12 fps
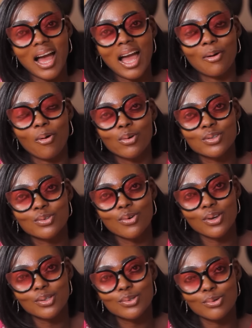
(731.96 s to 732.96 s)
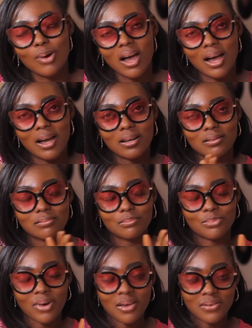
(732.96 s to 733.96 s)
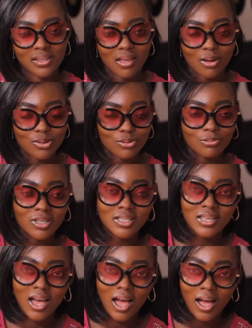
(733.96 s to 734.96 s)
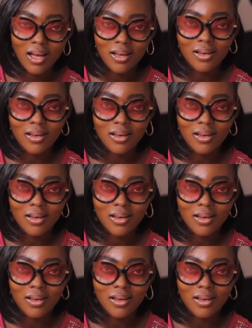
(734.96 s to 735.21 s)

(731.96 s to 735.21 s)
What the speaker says: I was going to her private house to meet her.